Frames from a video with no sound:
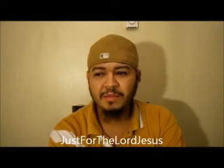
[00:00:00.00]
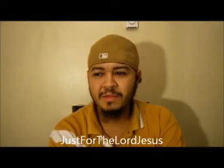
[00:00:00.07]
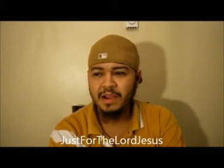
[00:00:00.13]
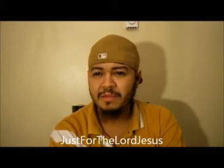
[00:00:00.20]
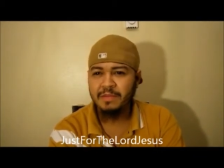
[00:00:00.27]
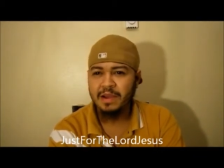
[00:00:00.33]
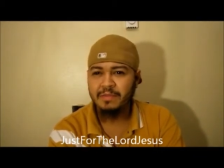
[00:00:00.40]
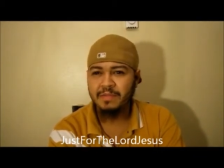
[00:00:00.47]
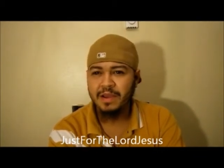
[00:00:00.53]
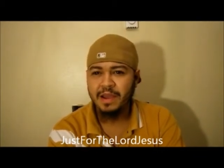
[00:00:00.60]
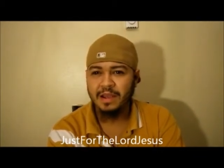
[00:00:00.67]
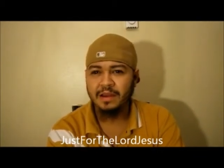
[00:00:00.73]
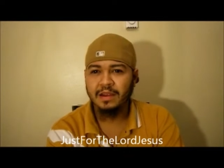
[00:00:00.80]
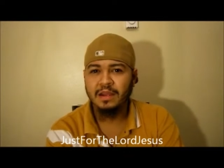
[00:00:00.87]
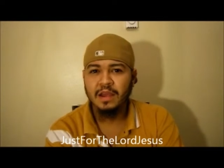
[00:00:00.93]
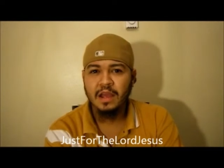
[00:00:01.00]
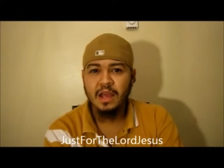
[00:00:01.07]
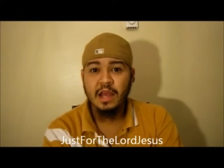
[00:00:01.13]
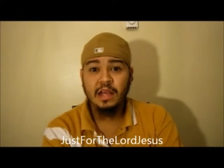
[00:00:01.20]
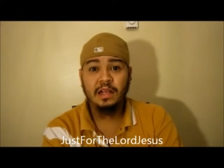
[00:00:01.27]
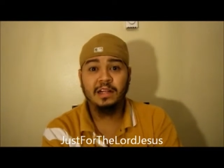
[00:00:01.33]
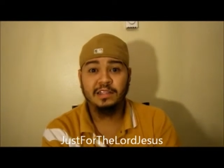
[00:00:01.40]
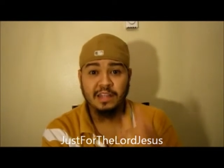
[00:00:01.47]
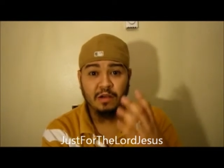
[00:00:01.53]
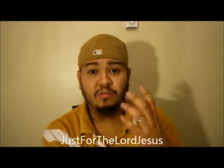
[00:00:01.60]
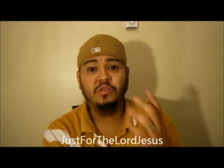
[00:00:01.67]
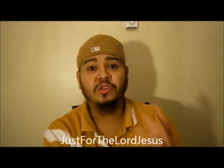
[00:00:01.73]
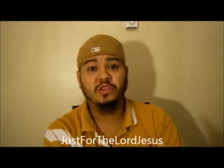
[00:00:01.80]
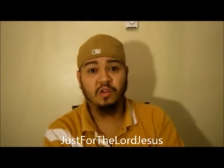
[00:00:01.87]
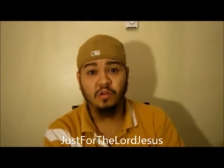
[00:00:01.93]
I in my bed? Because I
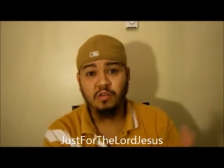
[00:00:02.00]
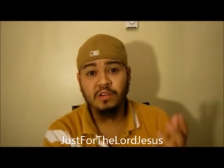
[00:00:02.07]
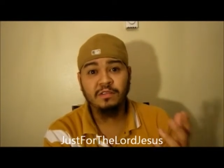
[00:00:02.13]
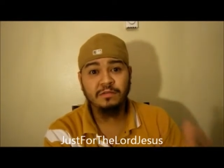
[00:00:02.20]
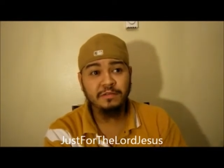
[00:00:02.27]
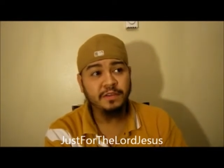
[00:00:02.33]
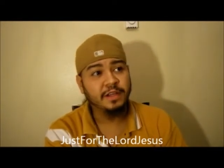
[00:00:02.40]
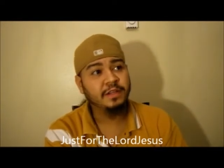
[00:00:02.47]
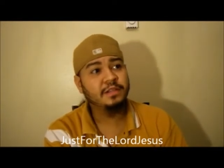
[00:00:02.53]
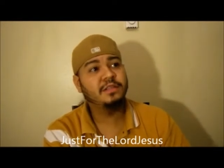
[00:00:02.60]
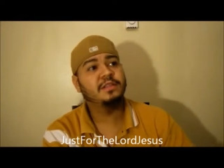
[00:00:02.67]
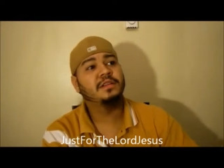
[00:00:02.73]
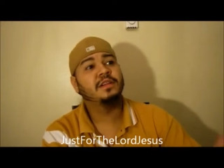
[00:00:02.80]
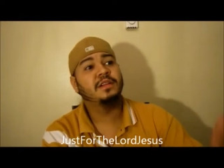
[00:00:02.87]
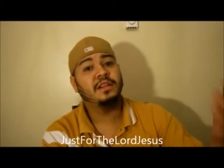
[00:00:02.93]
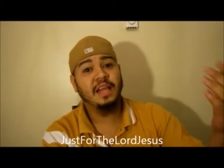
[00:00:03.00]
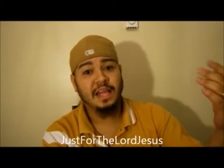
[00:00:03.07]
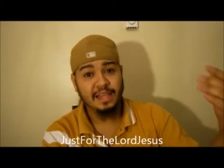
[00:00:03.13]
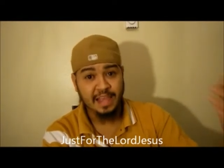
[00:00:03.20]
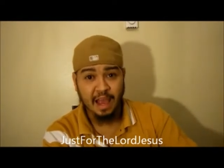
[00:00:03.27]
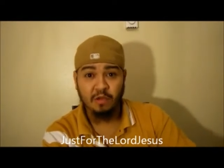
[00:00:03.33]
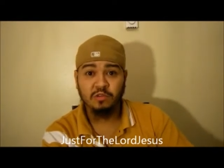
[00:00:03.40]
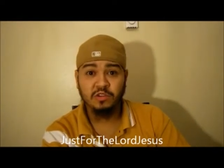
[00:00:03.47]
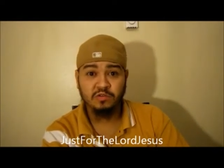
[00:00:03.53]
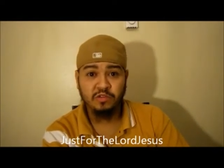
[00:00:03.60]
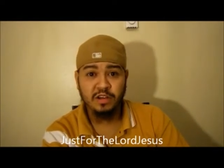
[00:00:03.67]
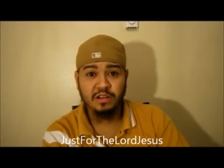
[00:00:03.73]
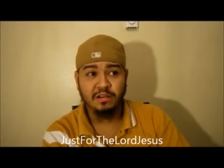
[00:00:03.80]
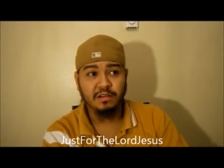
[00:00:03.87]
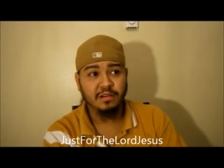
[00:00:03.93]
was so convinced that that was
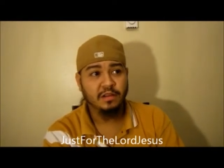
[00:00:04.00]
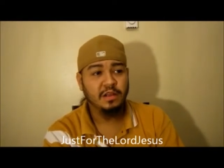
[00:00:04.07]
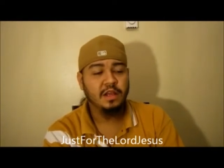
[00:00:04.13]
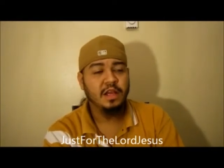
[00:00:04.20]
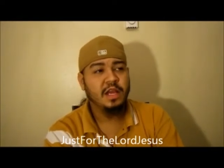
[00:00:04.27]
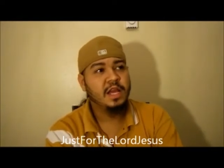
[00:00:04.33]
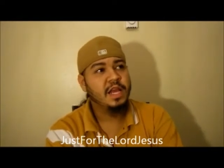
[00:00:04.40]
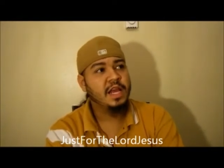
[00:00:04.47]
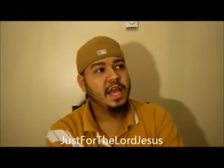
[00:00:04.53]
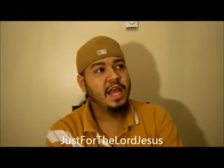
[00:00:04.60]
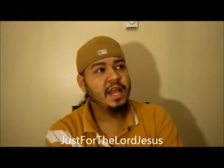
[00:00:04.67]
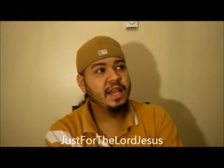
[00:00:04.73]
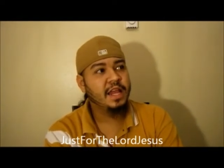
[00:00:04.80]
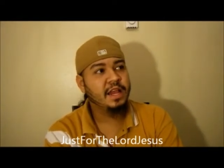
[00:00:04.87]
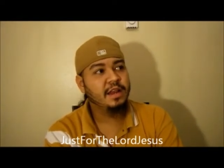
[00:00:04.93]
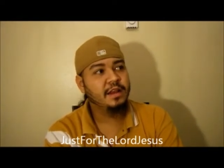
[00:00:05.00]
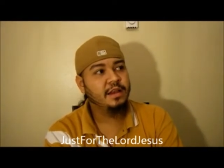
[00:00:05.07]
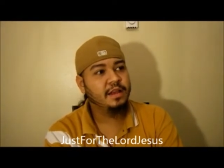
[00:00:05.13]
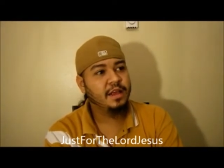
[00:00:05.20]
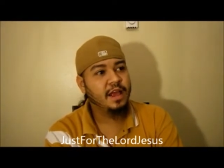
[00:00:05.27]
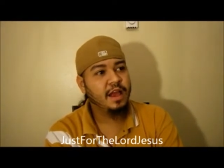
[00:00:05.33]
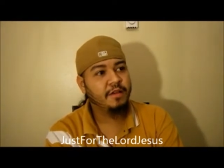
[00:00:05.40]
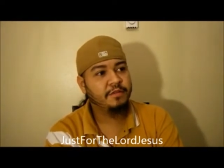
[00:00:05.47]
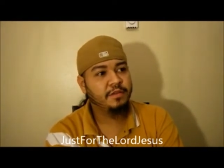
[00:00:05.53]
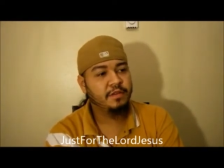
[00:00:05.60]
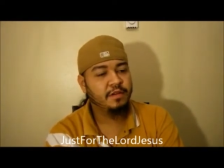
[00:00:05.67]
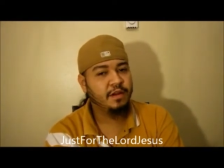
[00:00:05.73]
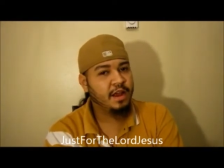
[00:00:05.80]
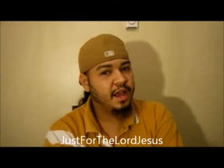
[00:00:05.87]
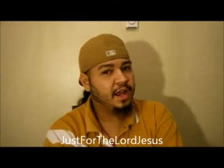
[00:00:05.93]
real. And then after
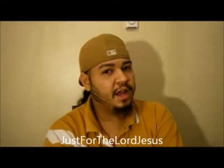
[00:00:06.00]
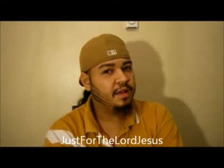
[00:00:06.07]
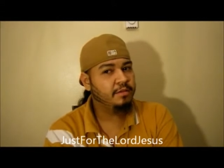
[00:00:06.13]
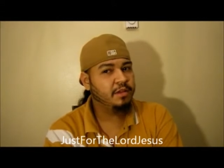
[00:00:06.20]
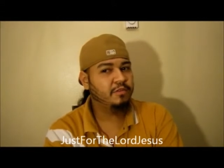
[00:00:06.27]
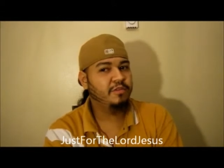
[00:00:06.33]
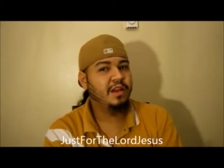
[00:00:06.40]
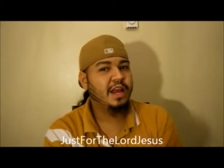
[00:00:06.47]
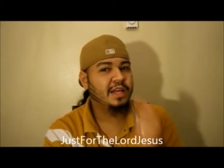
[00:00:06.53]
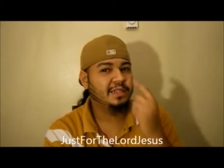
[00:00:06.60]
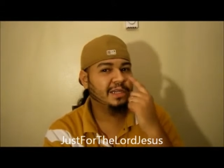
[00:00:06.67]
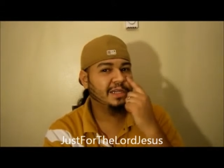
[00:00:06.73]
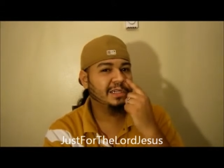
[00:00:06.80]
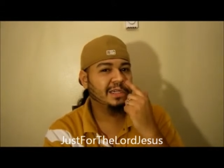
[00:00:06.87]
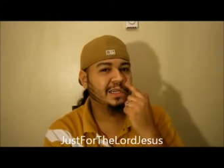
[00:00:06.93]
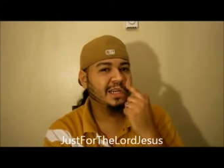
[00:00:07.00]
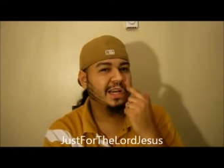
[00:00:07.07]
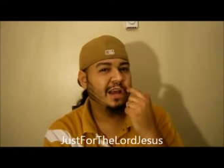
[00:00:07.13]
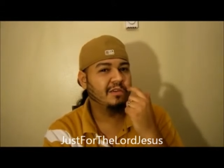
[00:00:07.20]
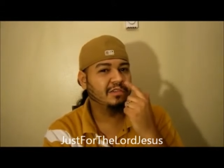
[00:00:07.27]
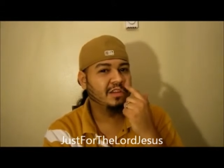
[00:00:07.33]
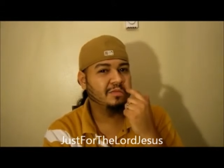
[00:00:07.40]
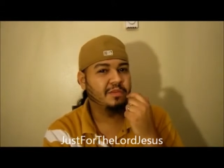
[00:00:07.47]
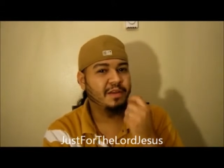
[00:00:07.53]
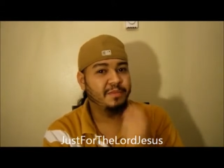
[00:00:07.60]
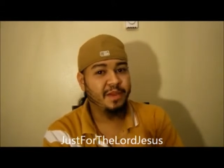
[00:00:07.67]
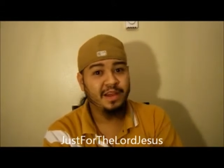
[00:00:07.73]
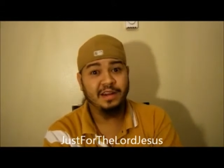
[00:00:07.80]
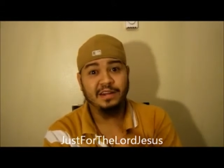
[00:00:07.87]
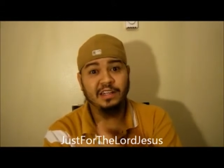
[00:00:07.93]
I come to the realization that I was on my
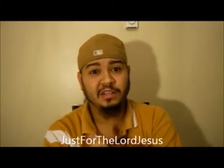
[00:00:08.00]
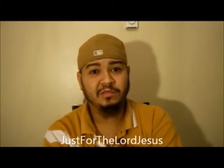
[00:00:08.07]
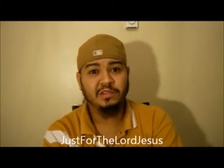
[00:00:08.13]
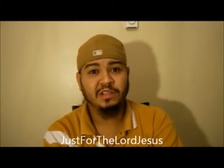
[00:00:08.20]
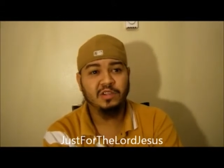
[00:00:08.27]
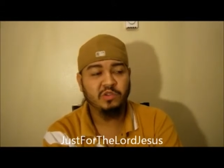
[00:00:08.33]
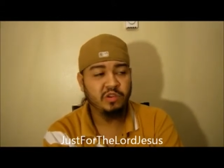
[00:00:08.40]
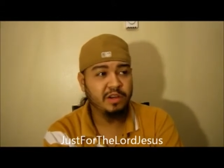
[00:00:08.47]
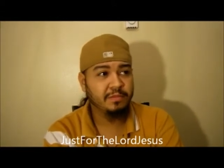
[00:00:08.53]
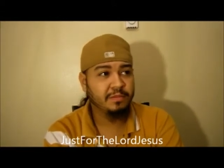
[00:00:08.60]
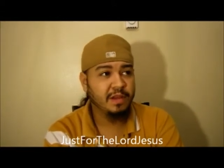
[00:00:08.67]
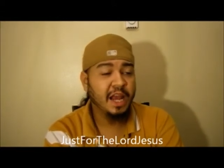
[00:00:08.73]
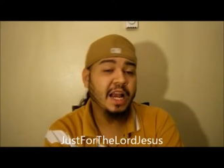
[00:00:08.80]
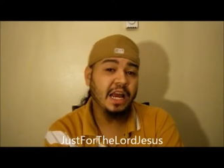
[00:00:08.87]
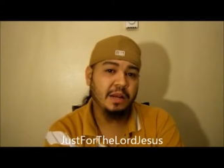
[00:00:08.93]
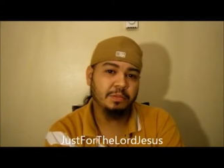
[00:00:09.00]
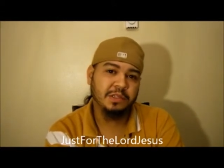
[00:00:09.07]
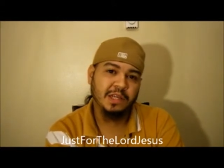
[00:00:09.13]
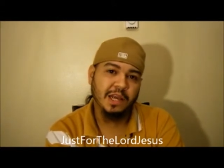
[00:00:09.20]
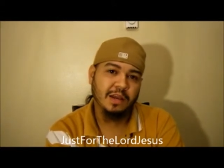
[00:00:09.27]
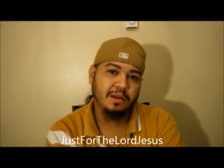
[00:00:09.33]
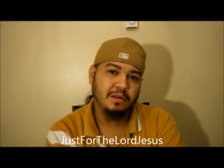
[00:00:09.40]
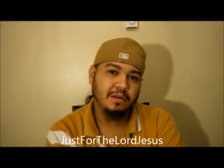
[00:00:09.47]
bed and this was a dream, I got upset.